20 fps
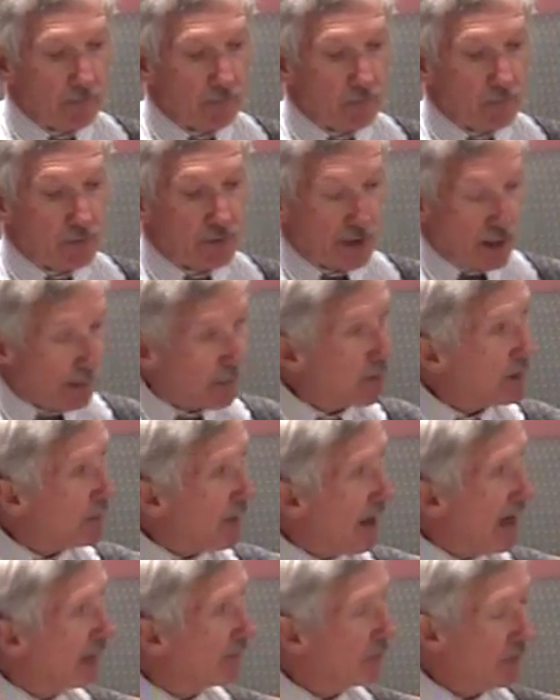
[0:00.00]
stepping
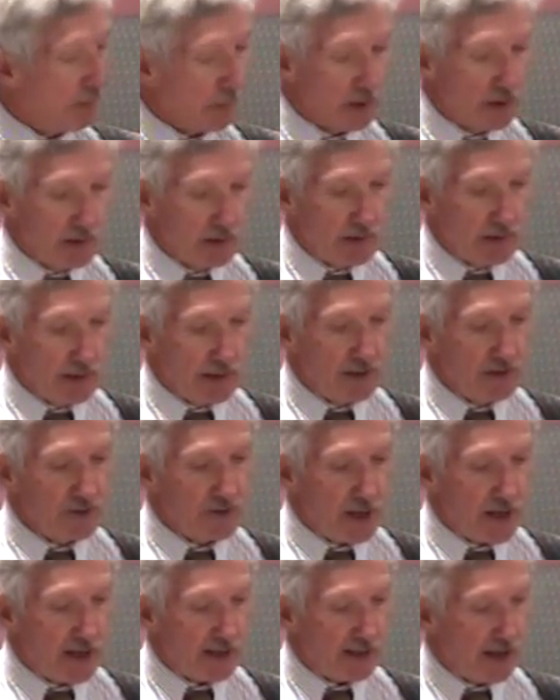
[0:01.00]
back from it and
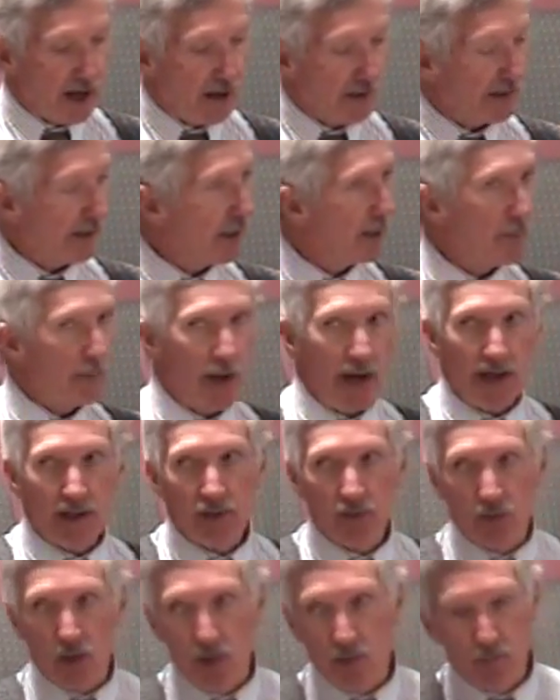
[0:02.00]
sighting how to get back
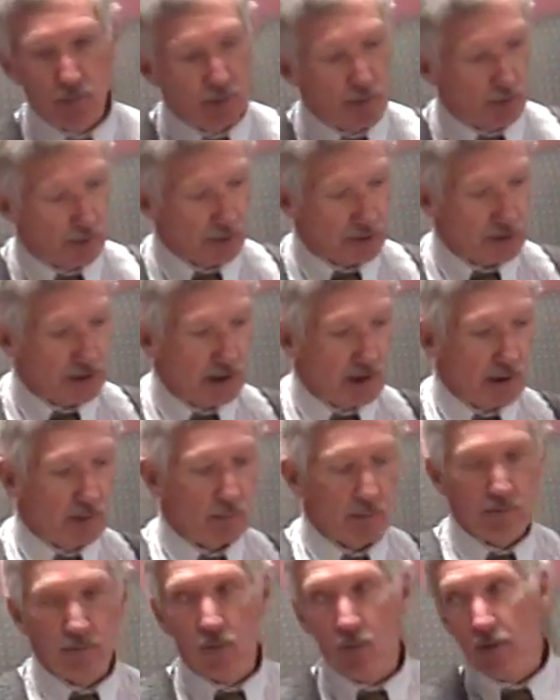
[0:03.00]
to our burrows
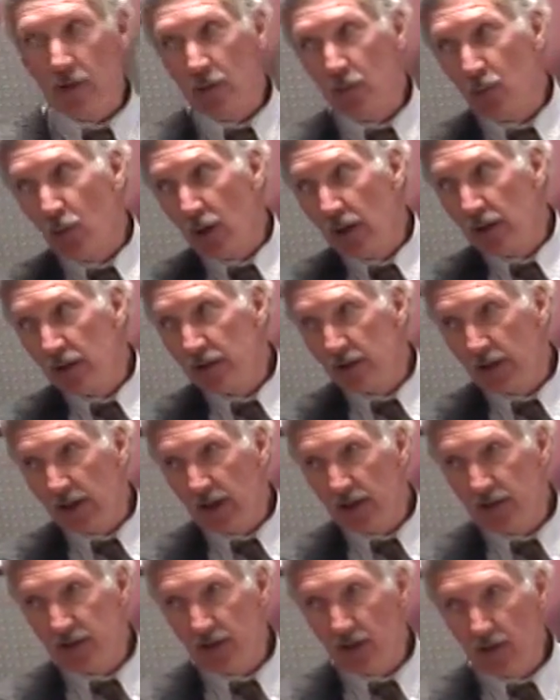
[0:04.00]
before the predator
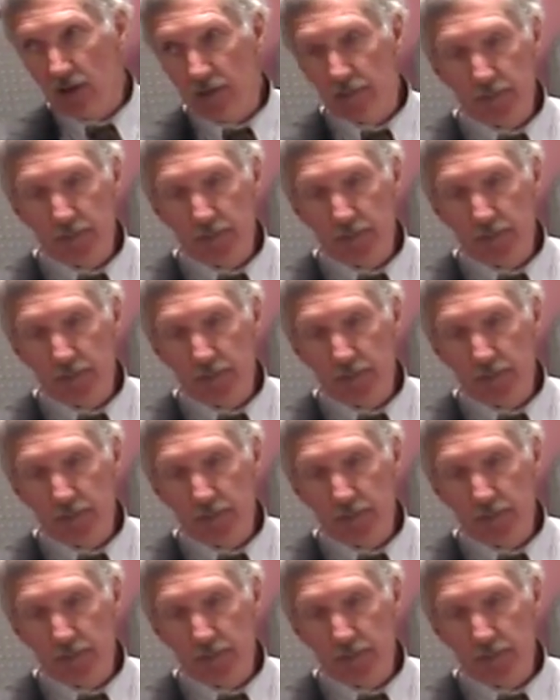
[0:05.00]
gets there.